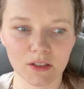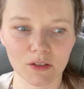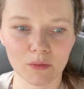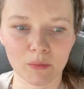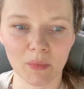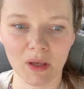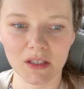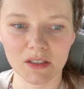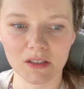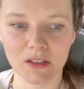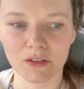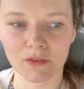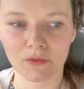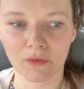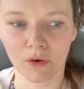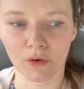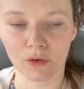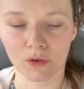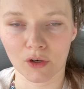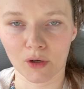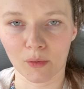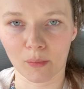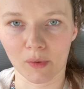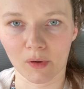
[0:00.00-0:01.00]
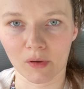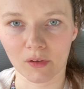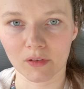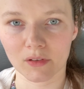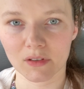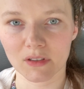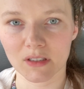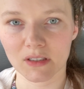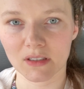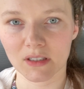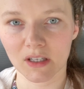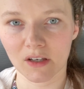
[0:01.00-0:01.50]
makes us vulnerable
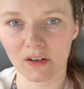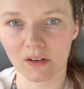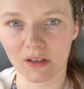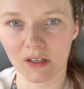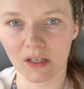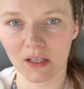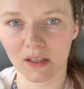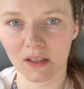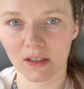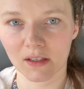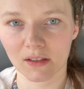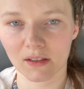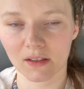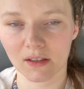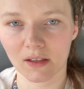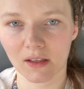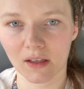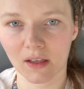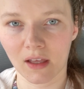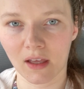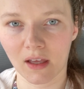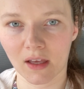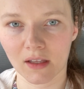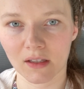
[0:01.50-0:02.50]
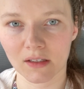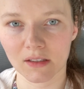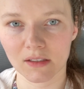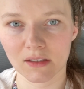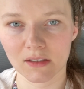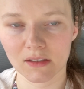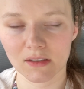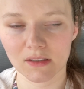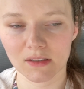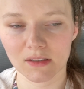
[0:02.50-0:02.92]
to tyranny. And